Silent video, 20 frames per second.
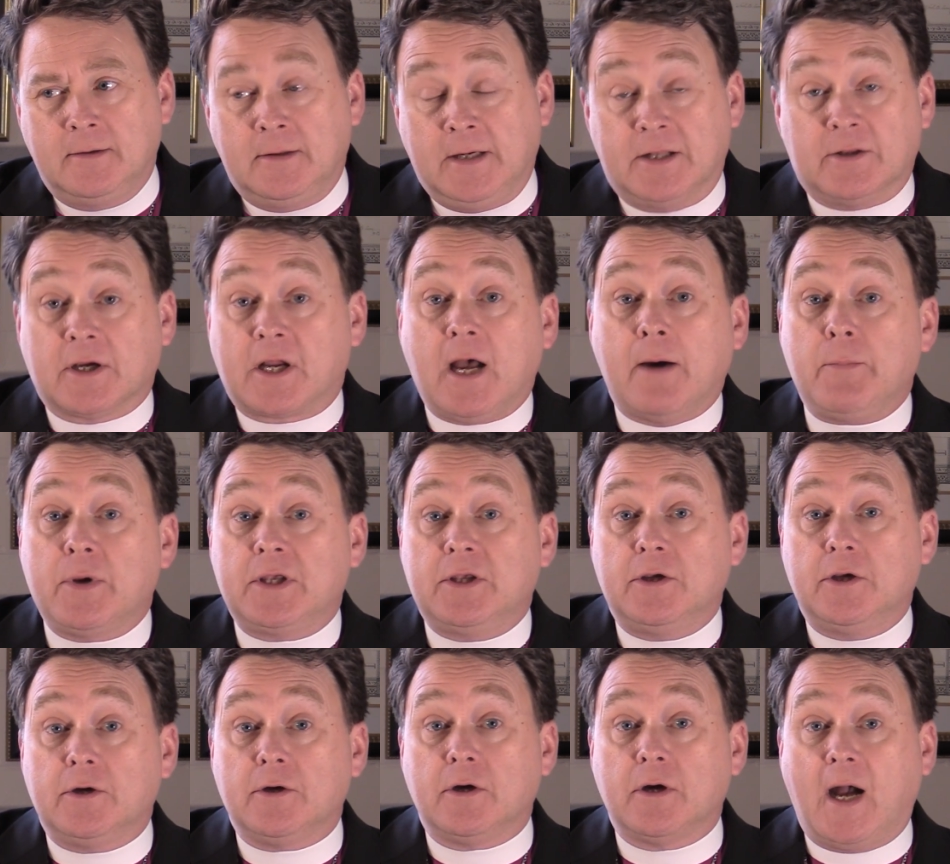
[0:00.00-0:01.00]
In the coming
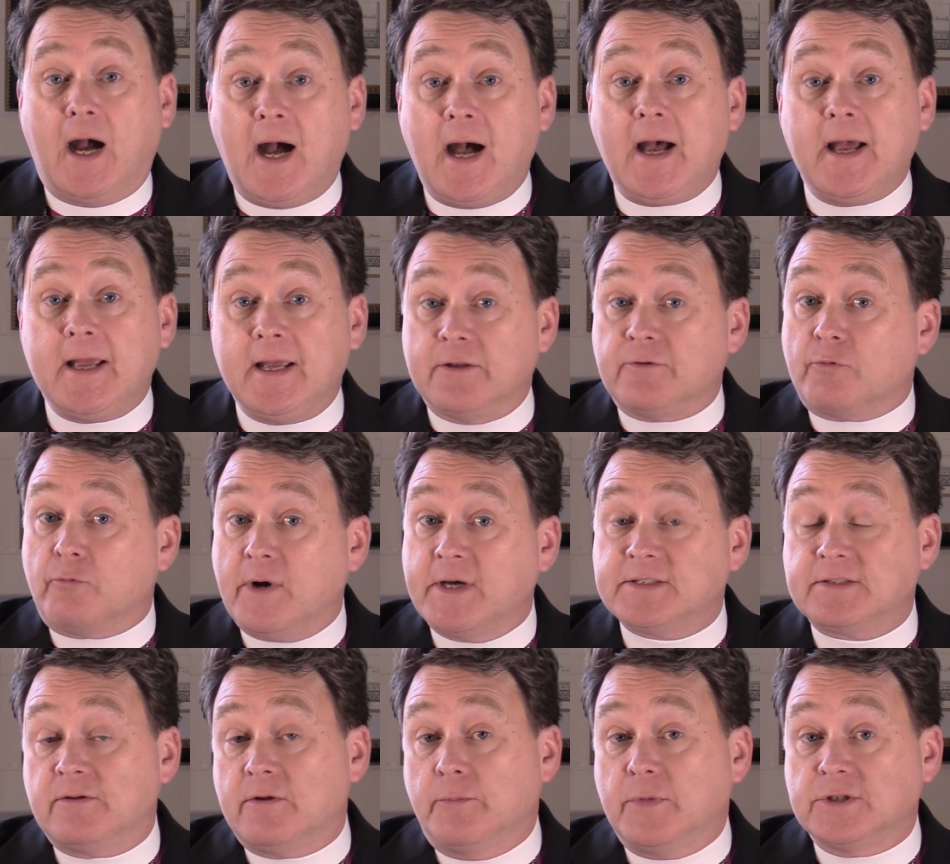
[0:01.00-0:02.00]
year, I and the
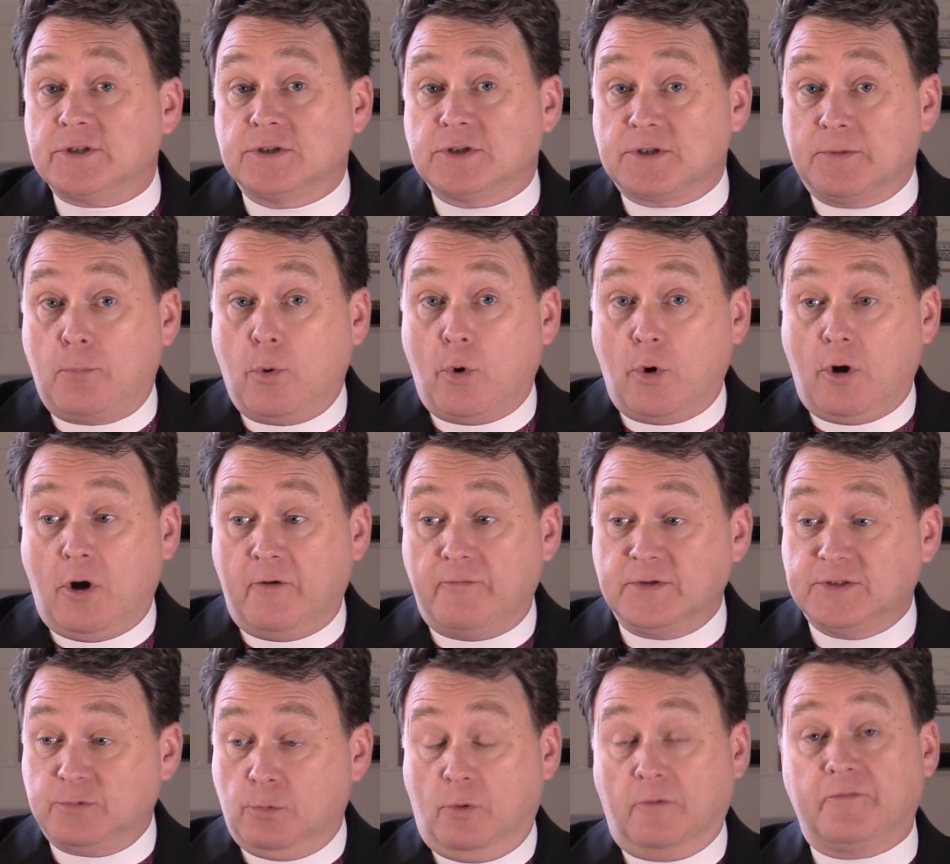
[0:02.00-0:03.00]
rest of the Mission Support
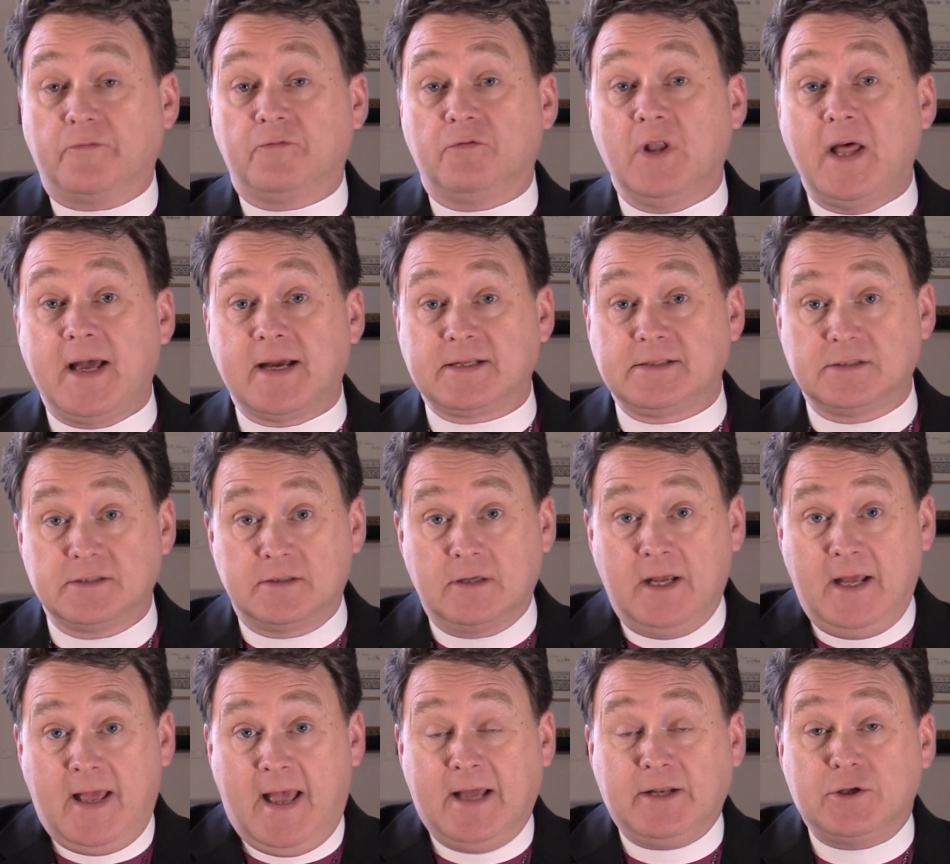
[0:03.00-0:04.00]
Office will flex
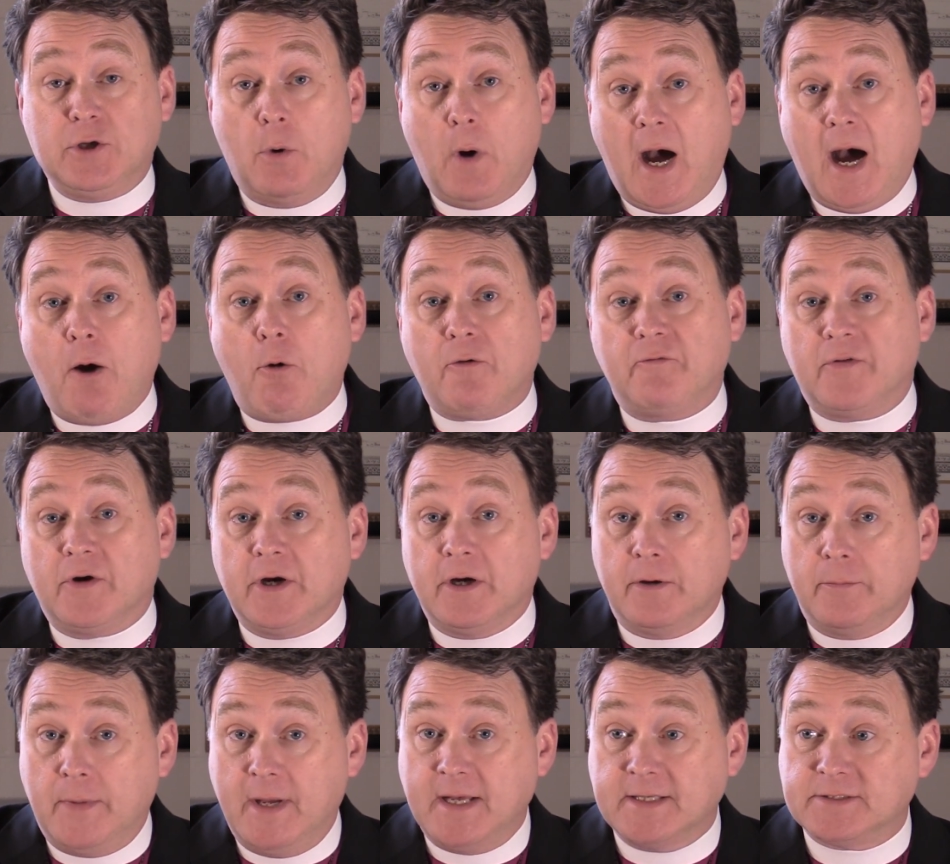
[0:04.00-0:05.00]
and do our
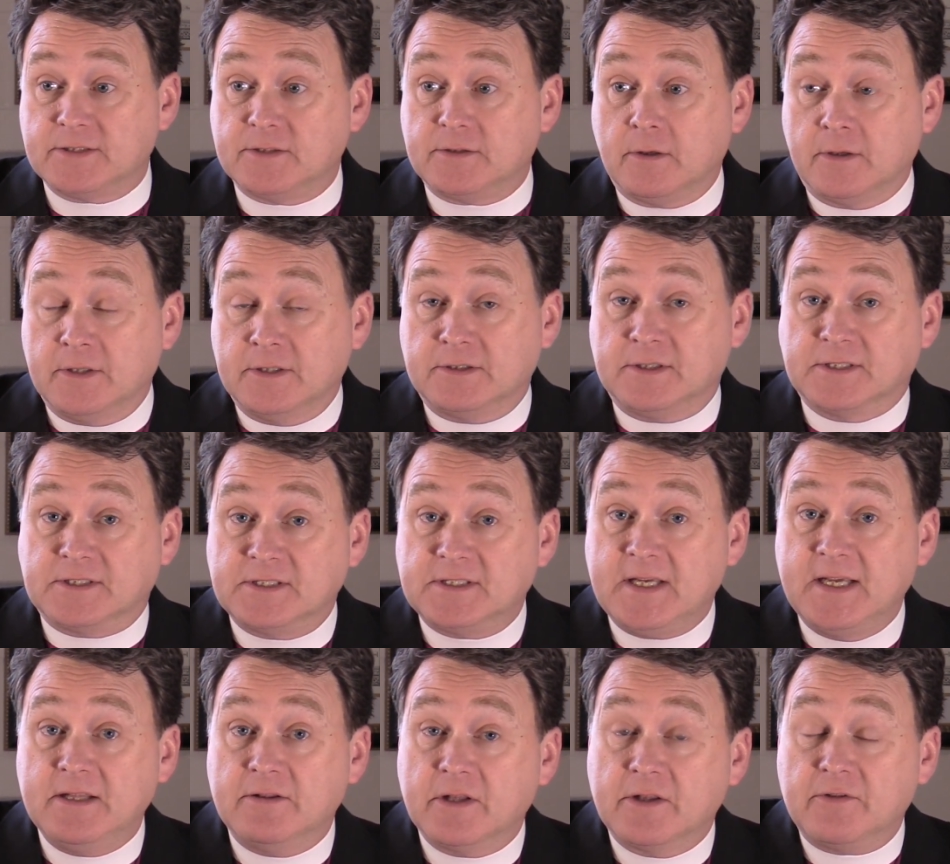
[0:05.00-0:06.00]
very best to
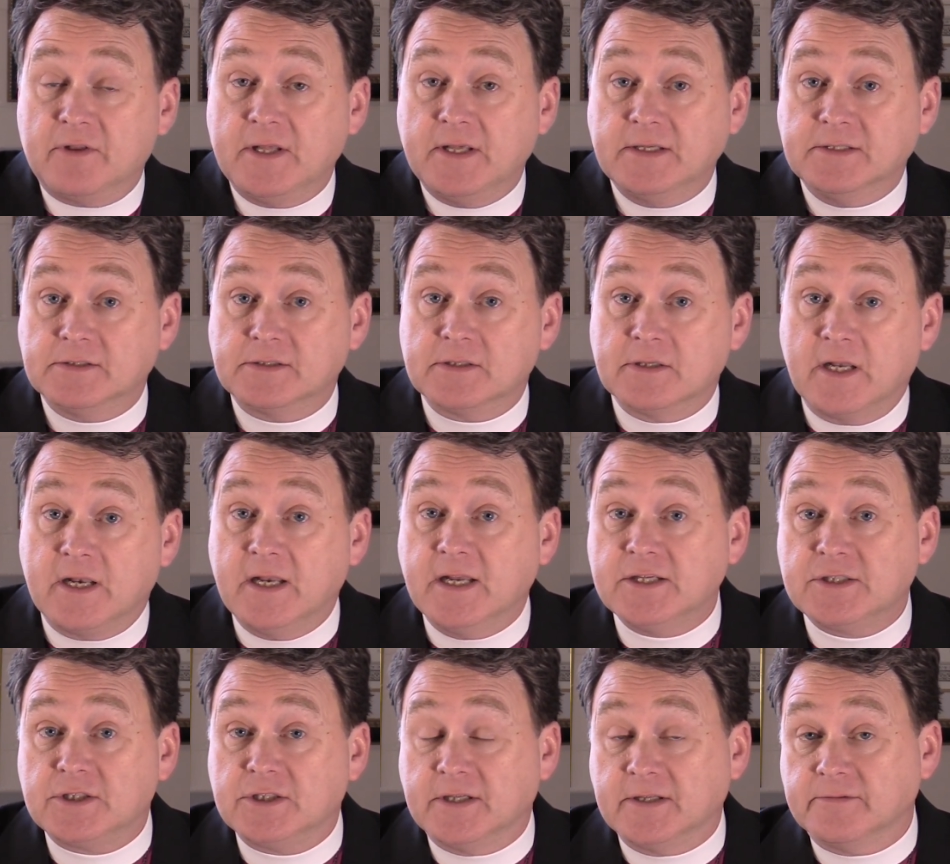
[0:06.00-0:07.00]
see that these
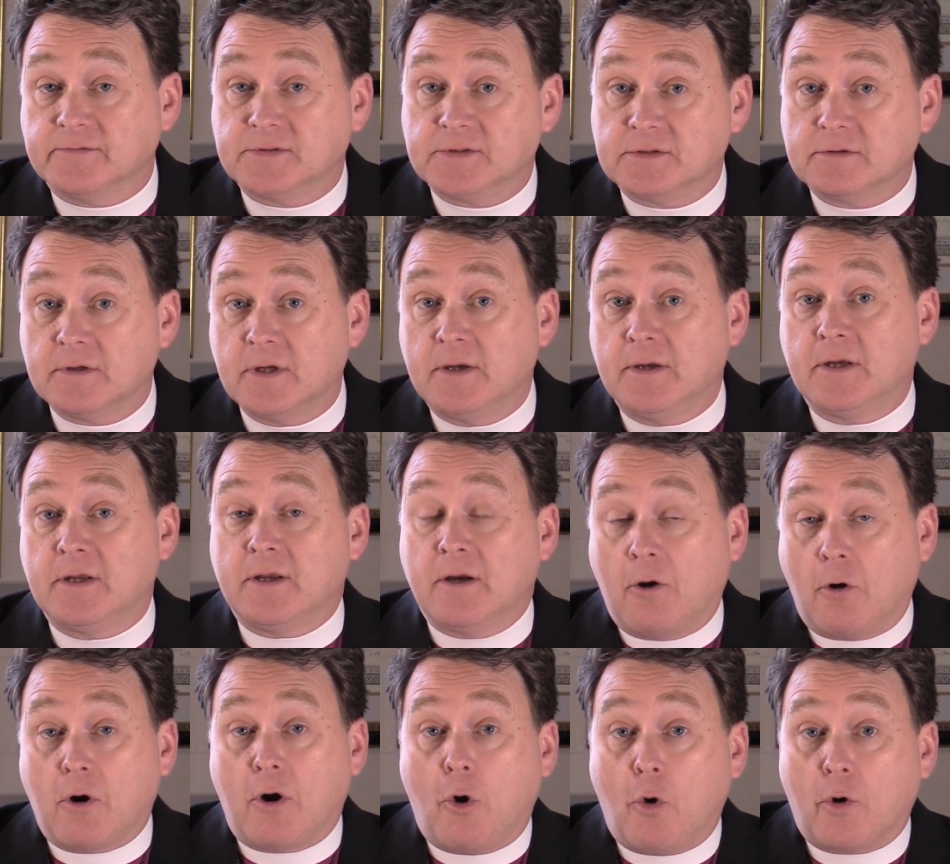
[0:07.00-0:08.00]
initiatives
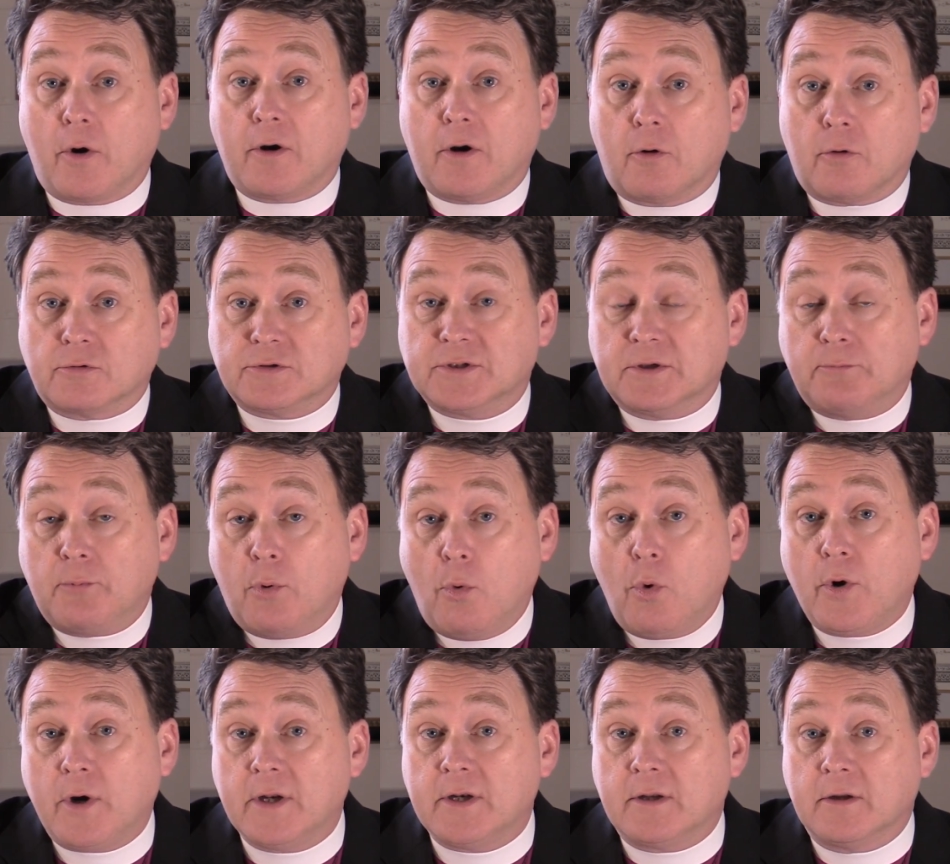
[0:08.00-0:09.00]
are
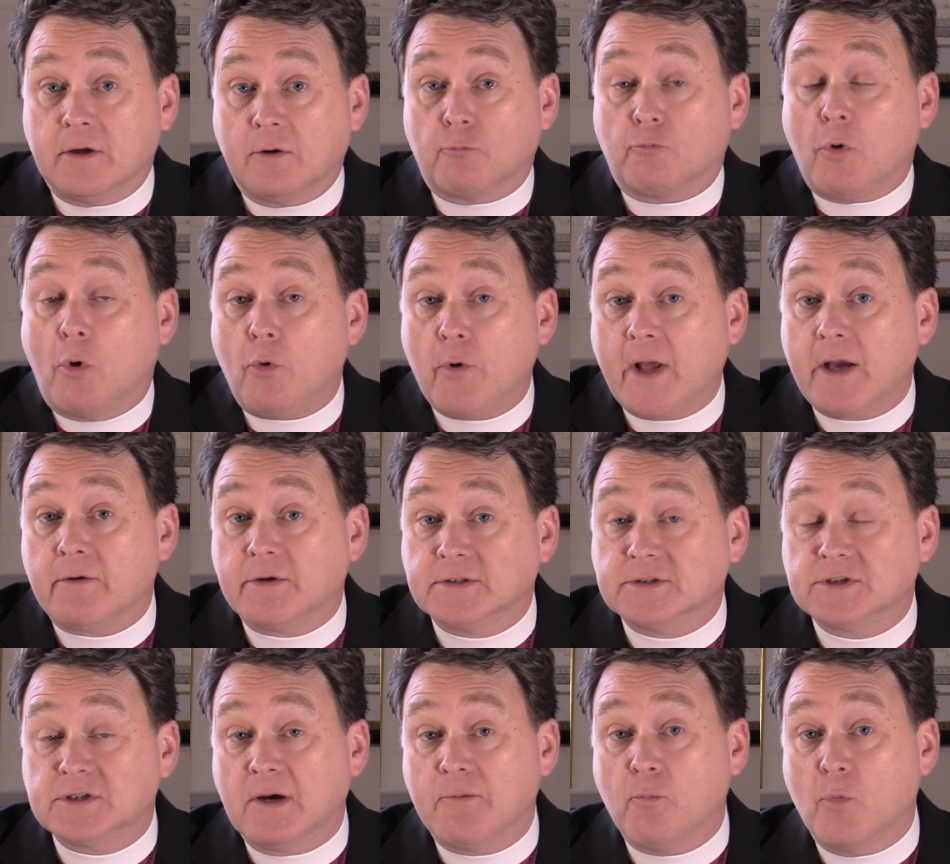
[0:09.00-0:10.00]
supported, rolled out in
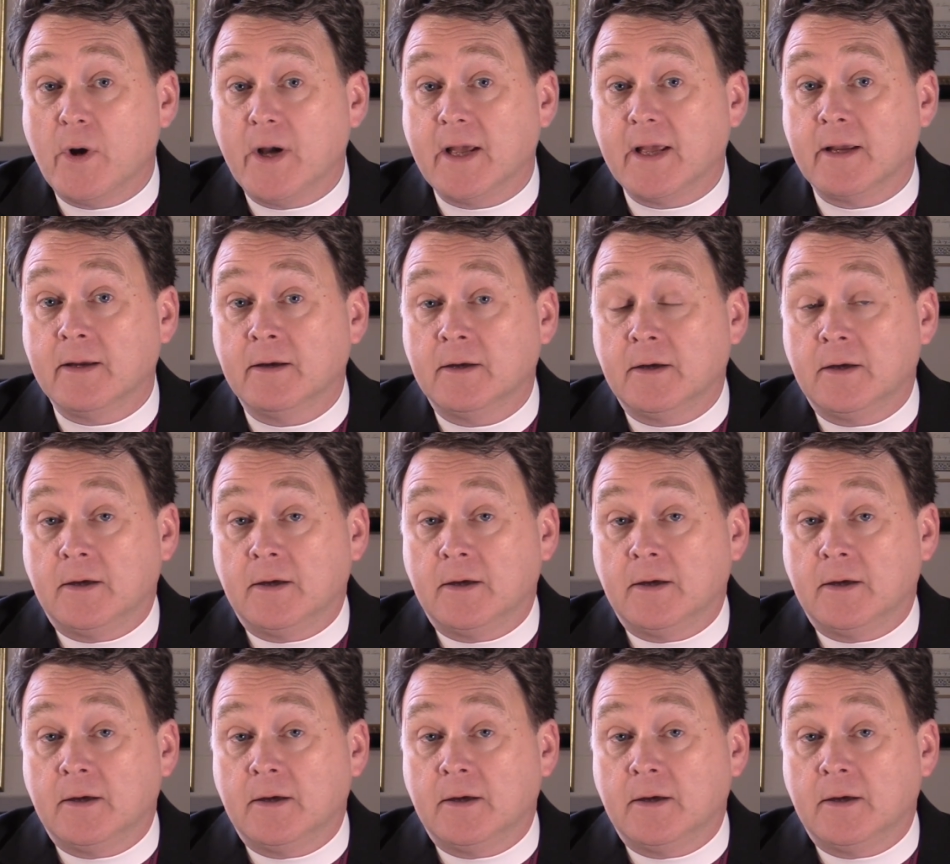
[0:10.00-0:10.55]
some way,